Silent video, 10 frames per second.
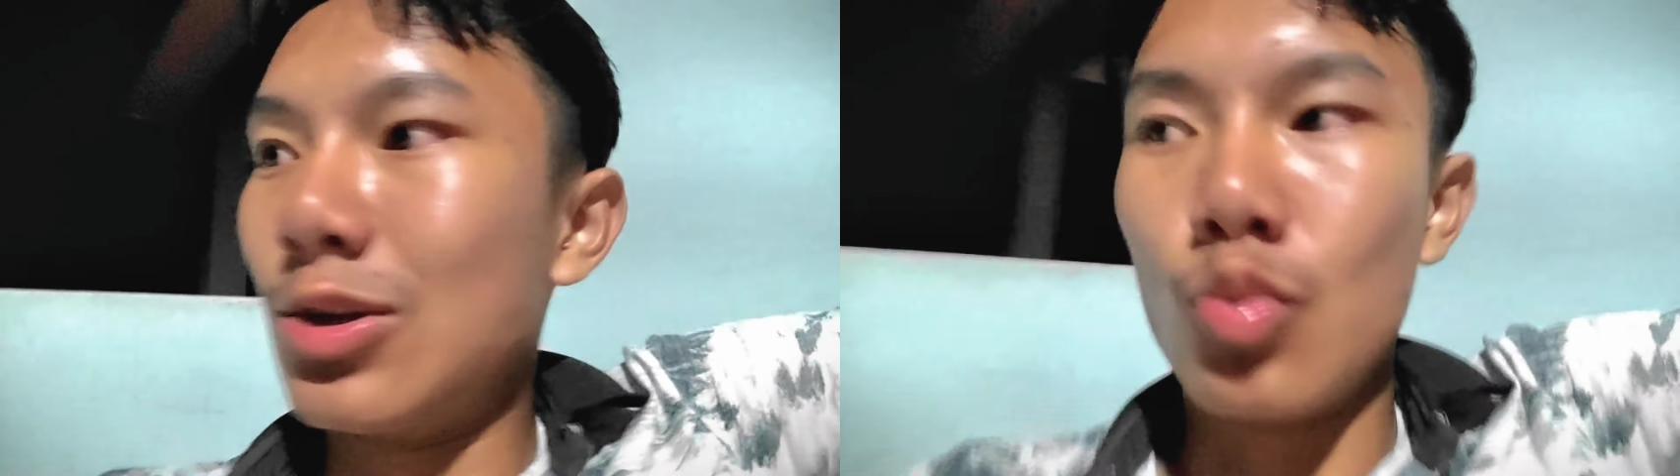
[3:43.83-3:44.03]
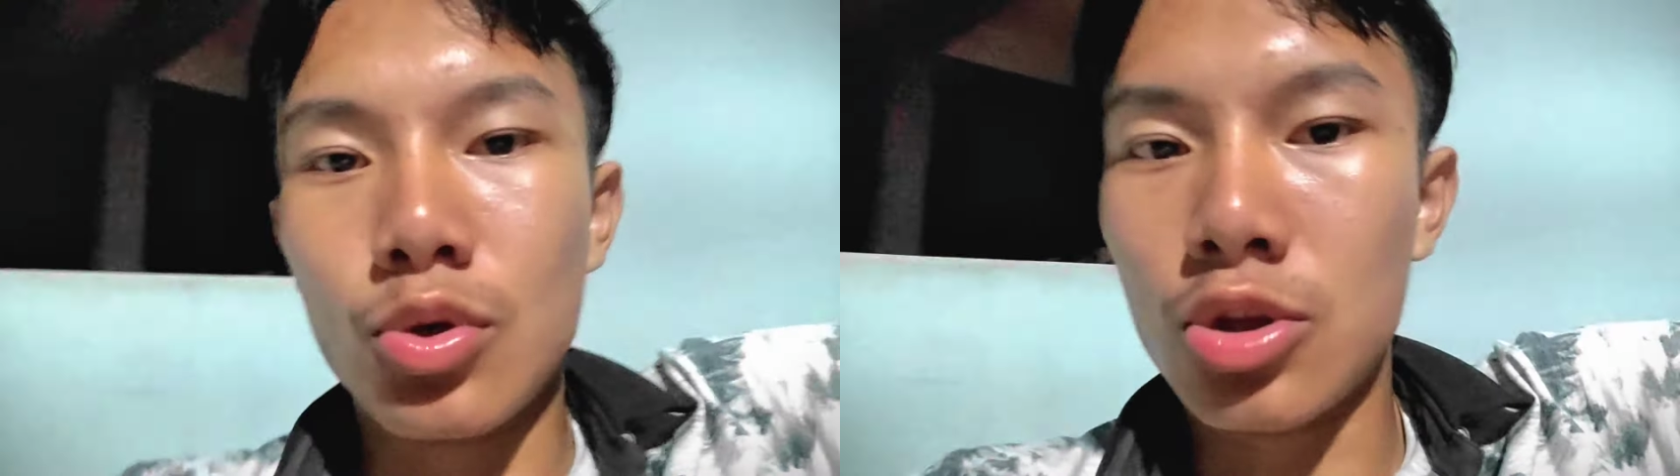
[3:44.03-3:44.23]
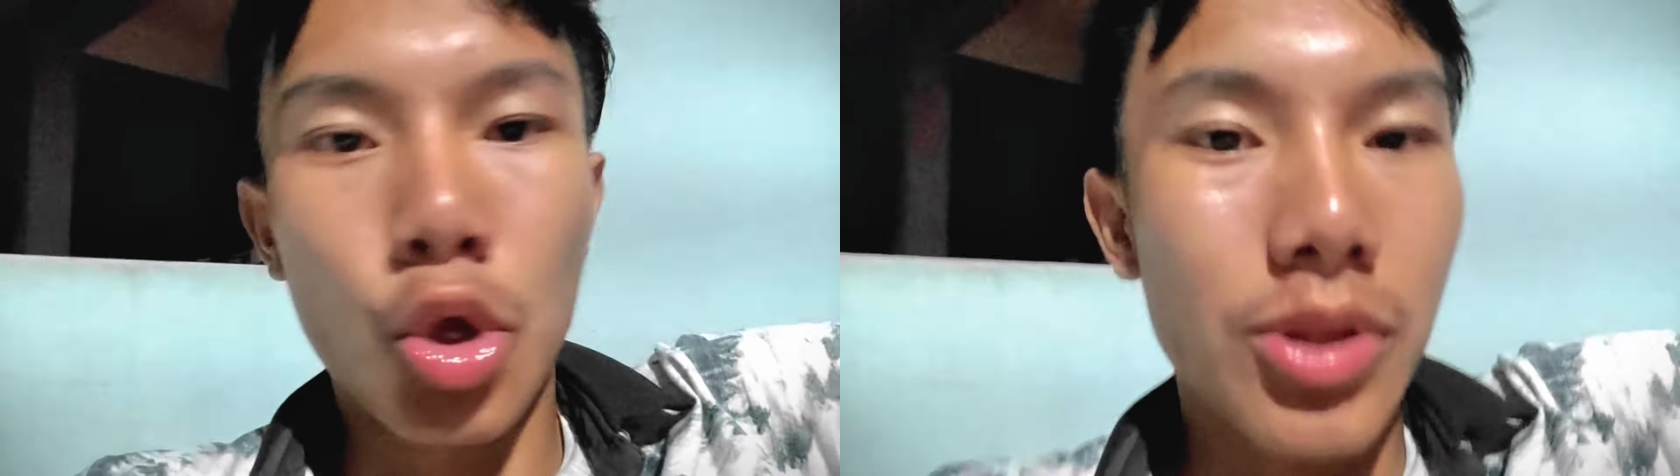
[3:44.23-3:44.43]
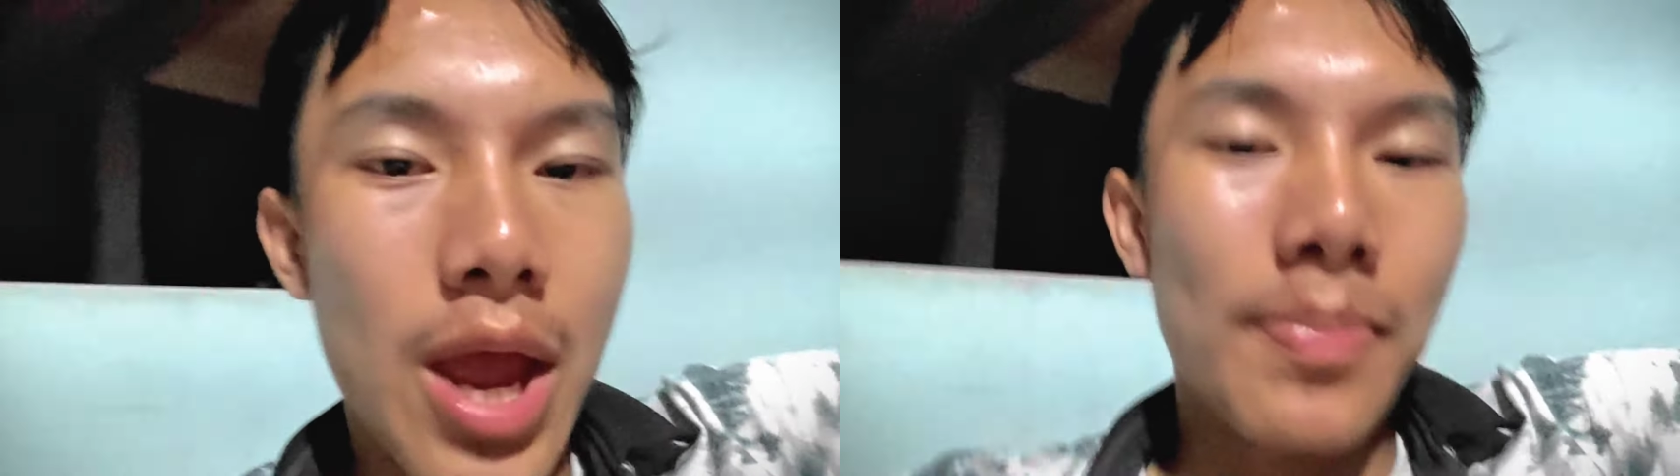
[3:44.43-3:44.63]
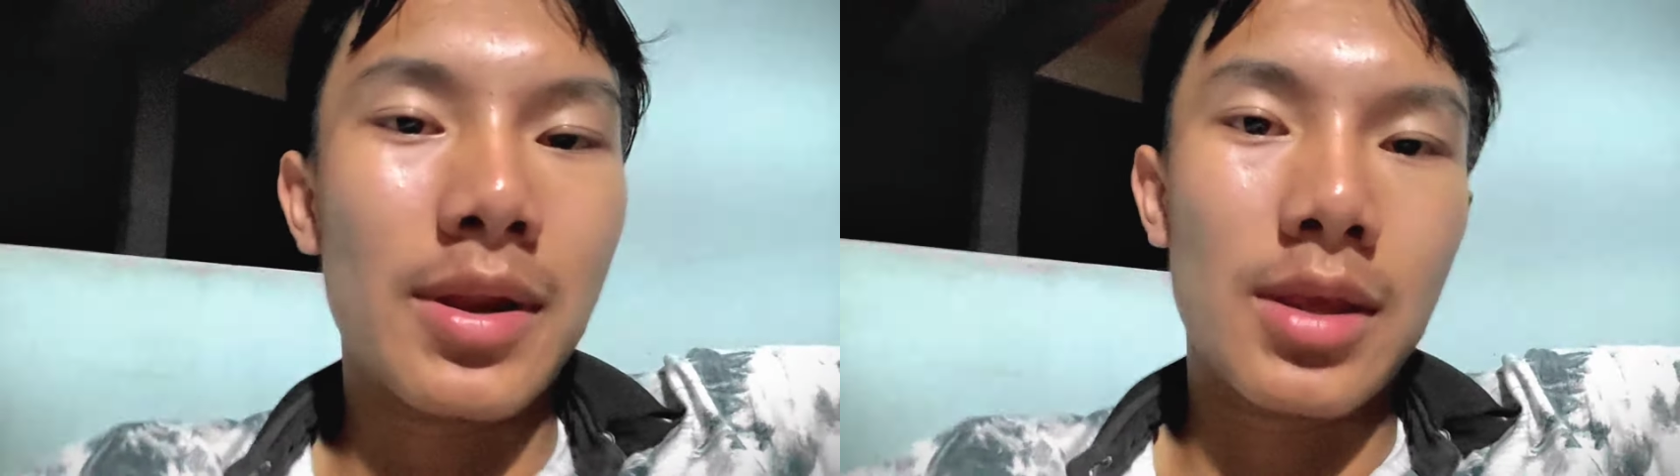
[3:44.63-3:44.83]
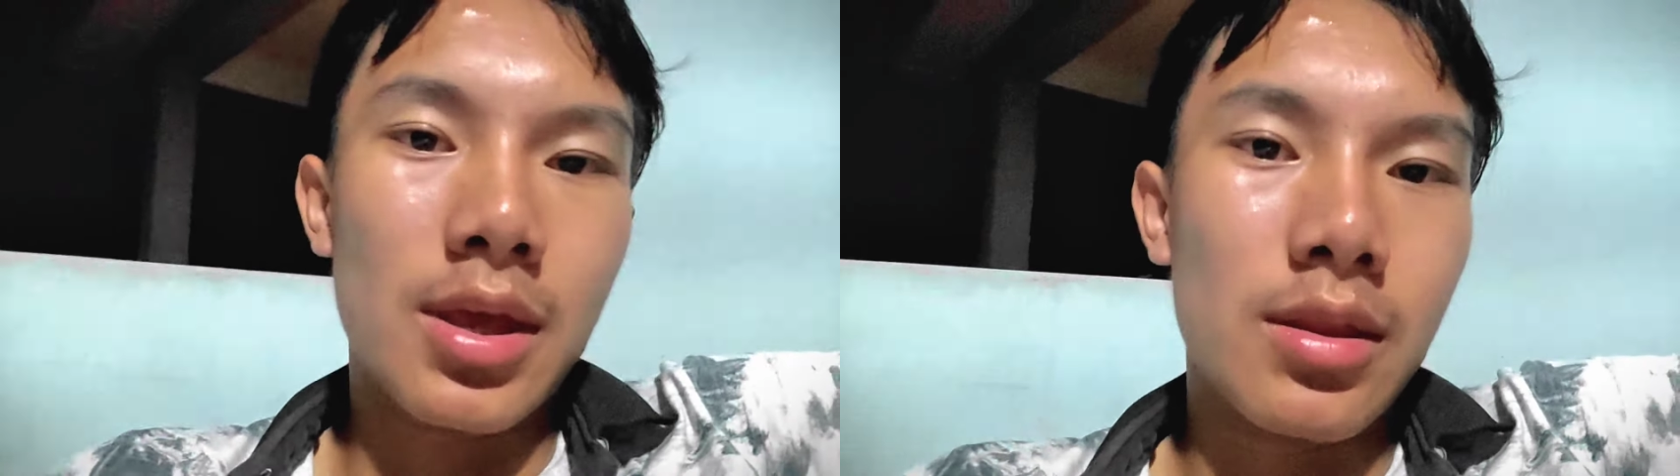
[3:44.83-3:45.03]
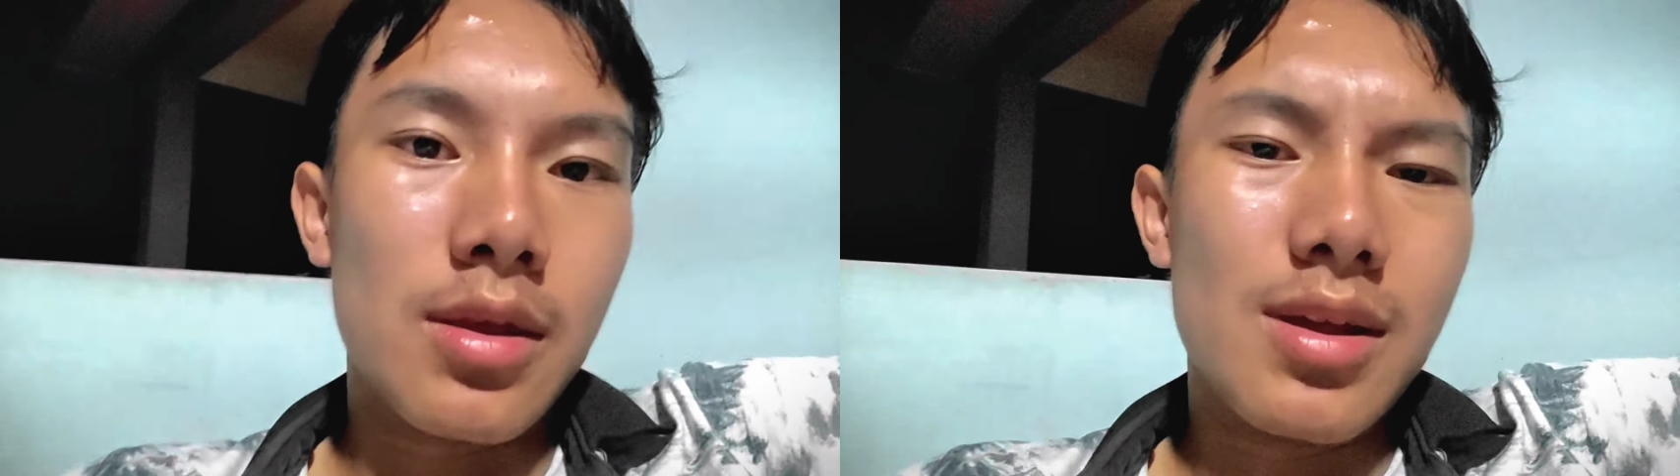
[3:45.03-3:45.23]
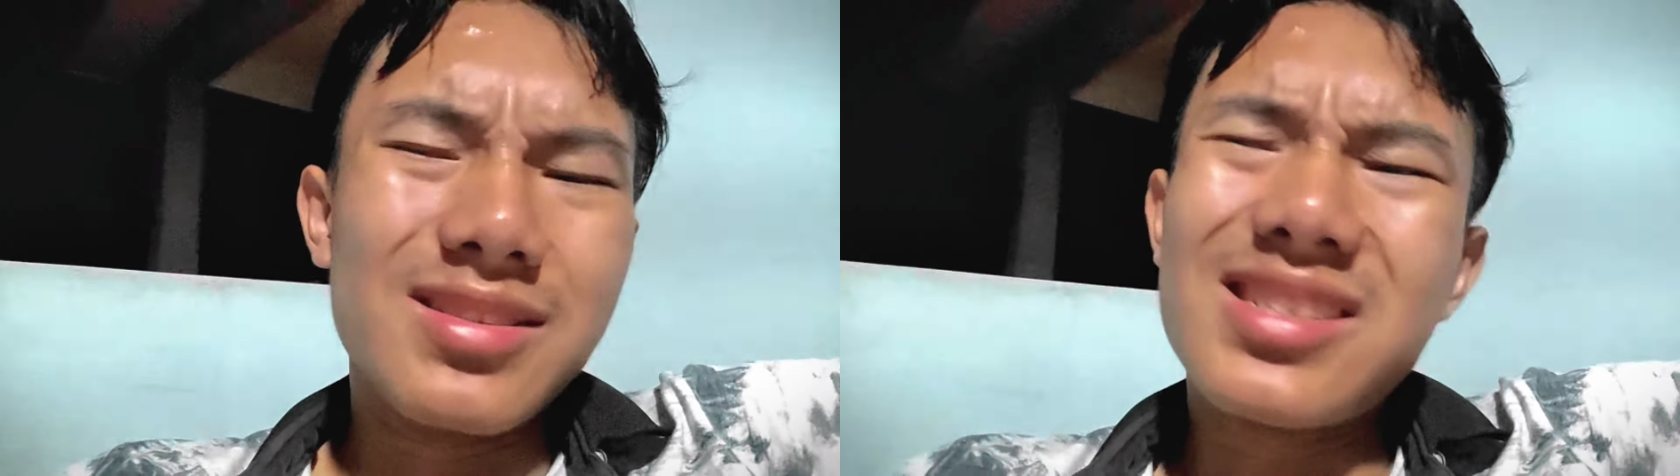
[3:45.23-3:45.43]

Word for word: it would not happen again.